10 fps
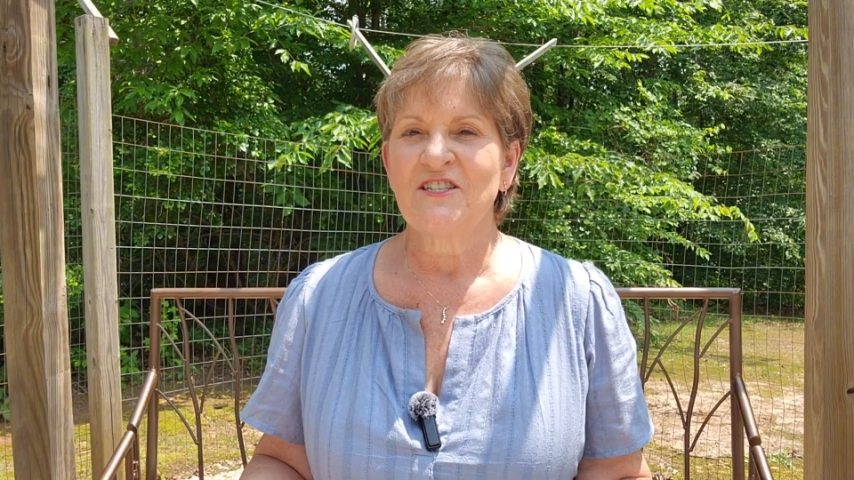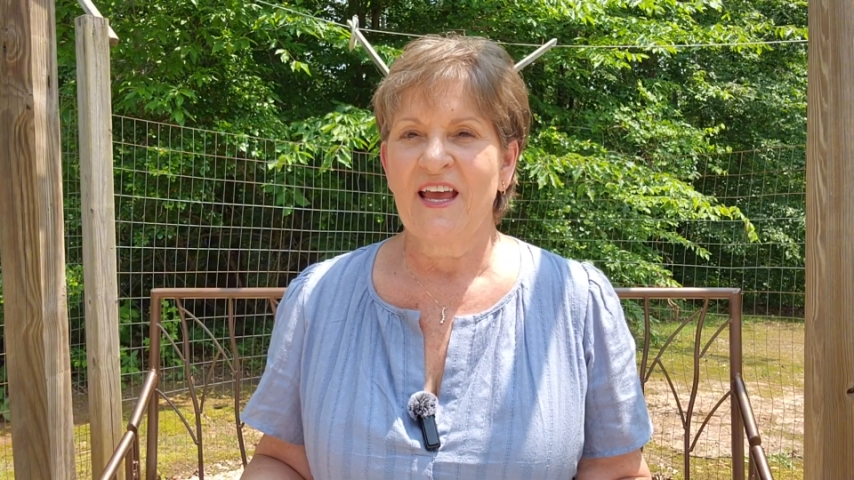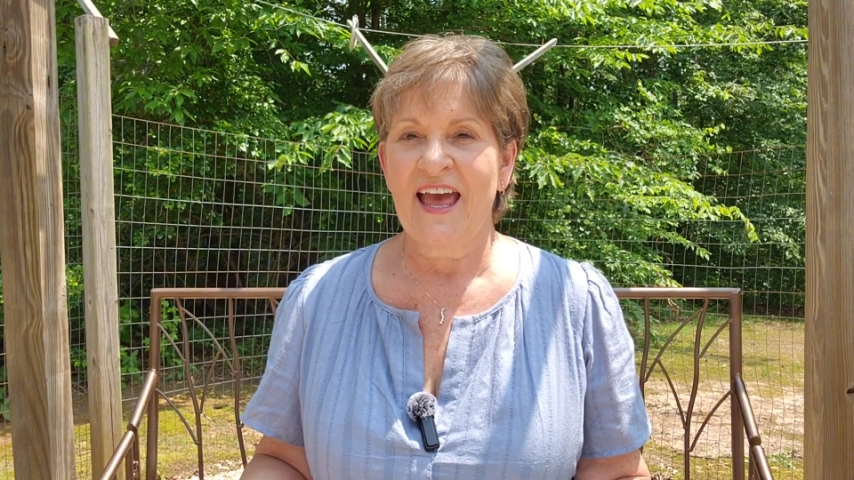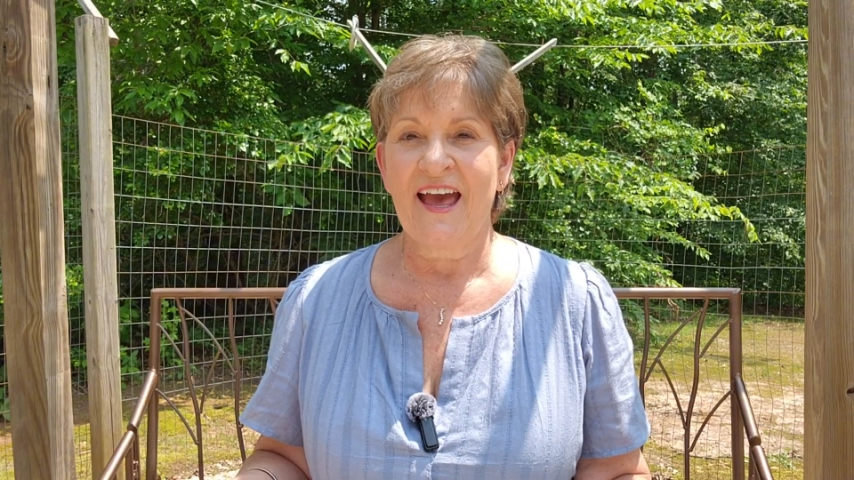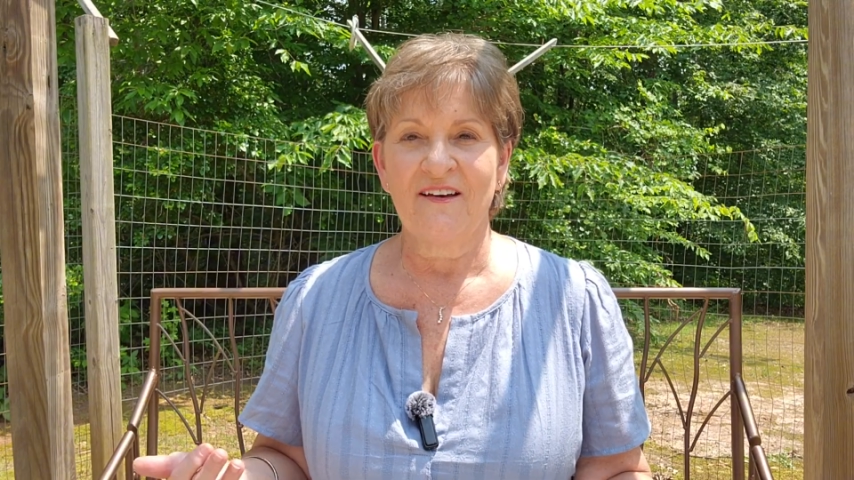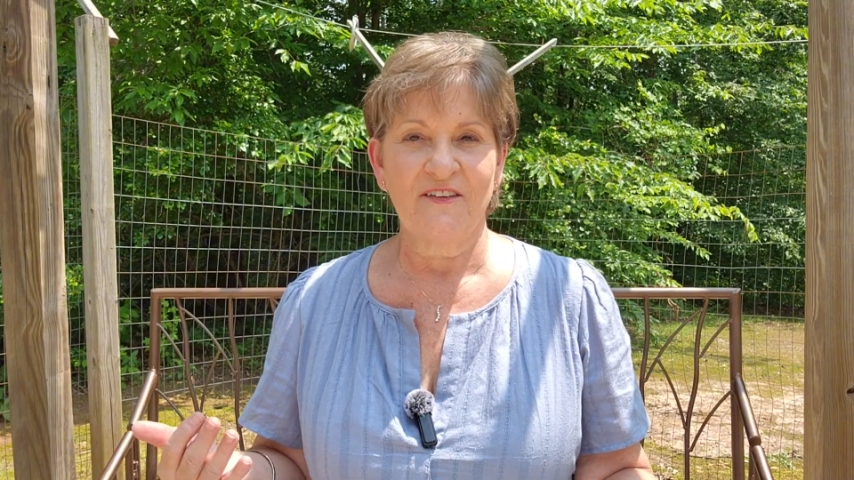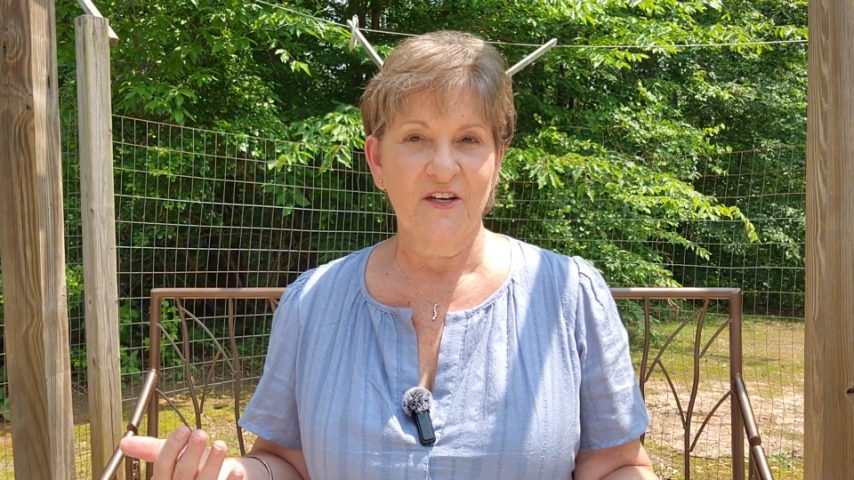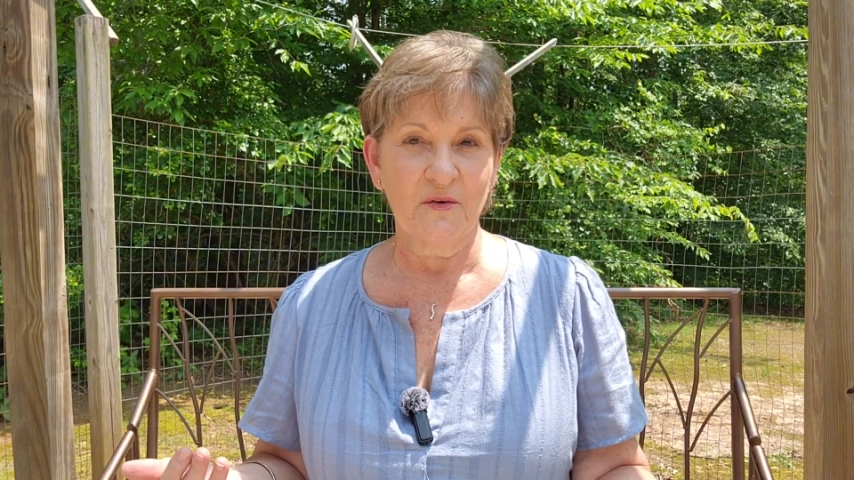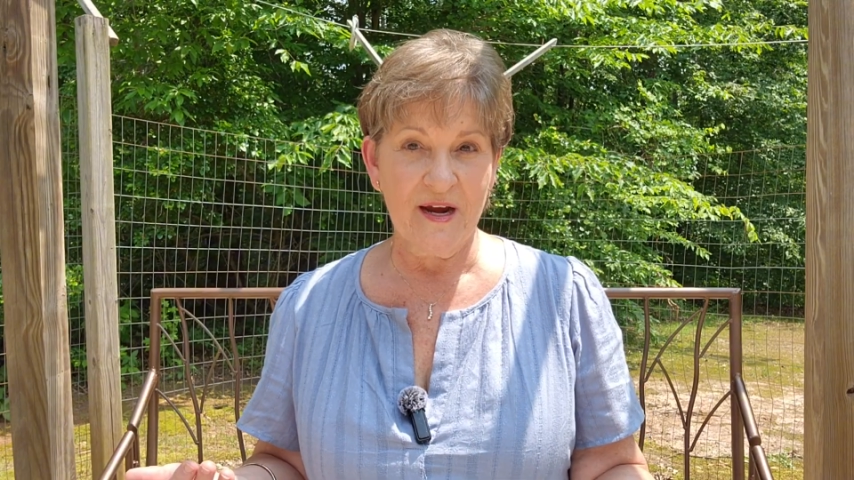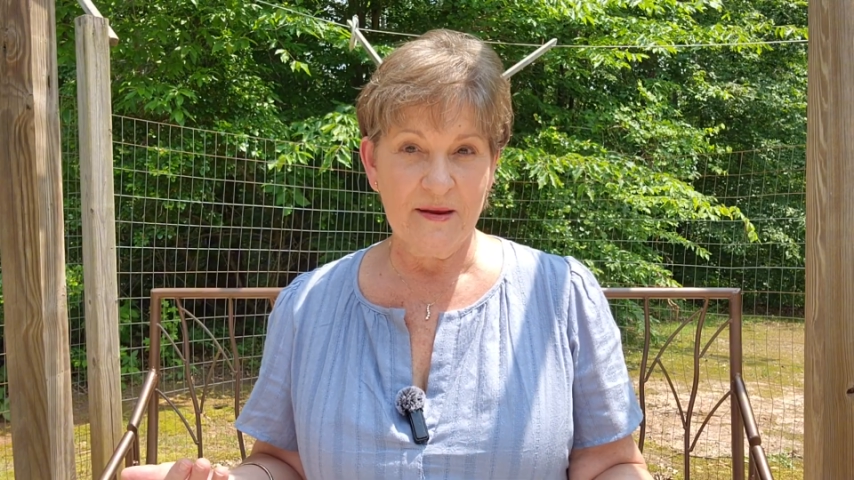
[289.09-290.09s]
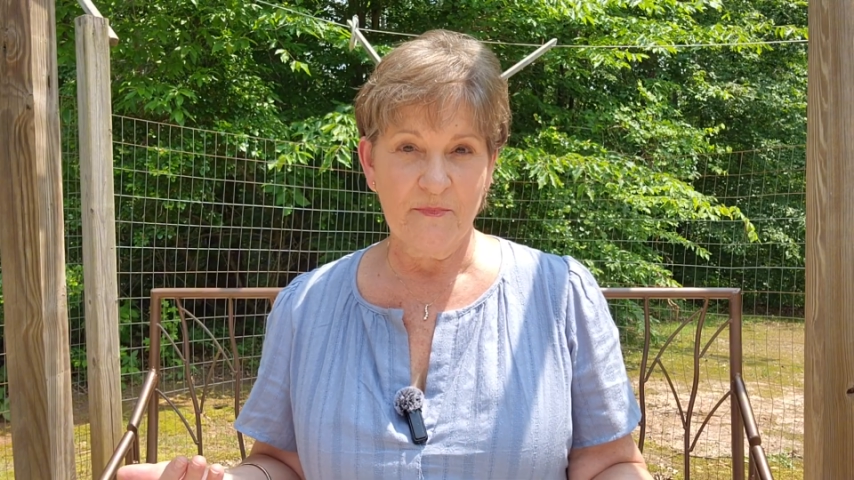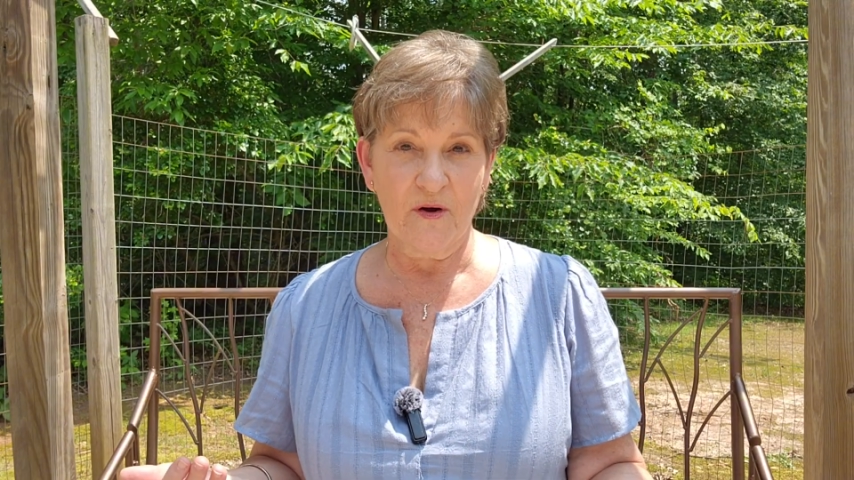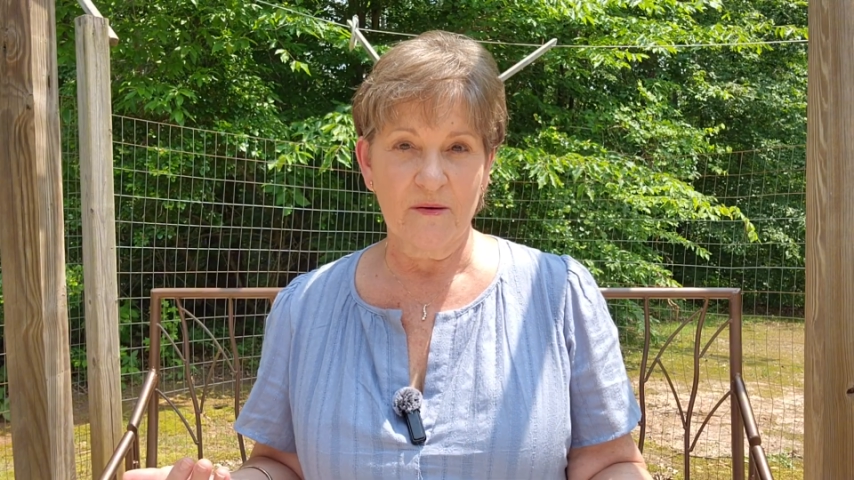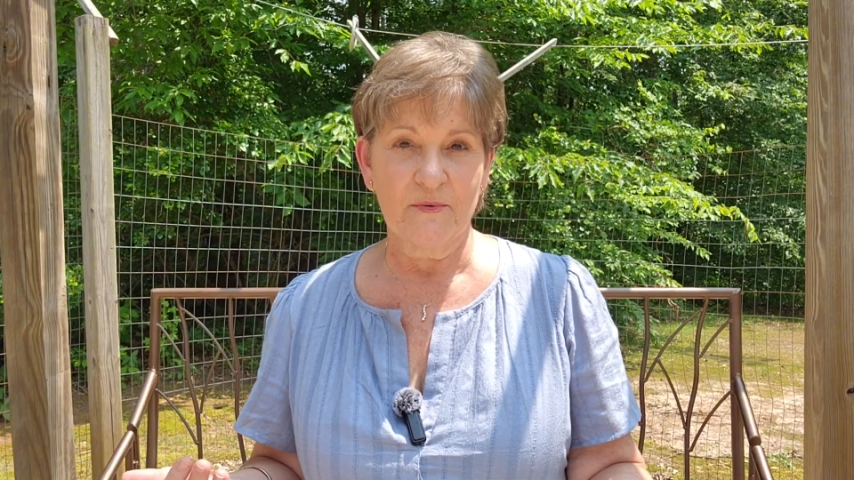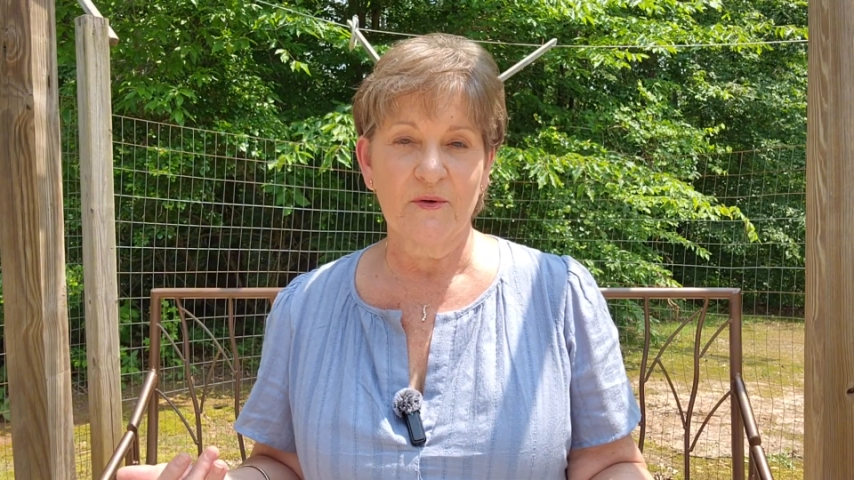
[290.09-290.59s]
to have a grape
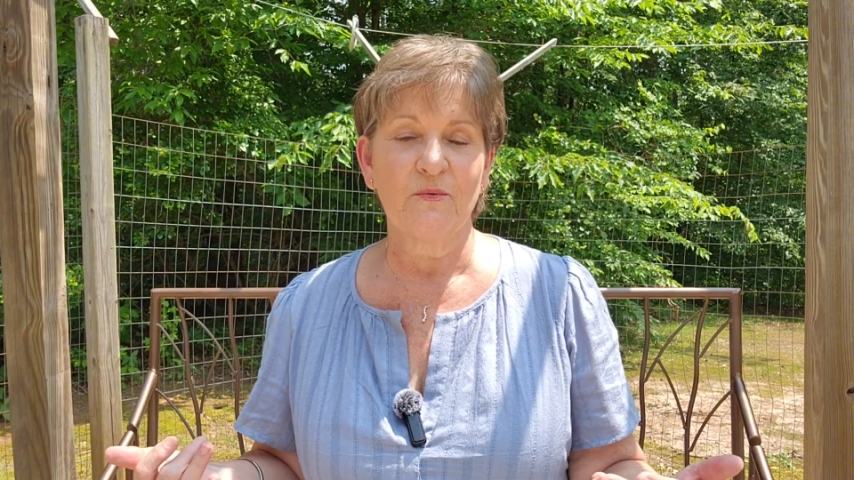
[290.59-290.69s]
arbor,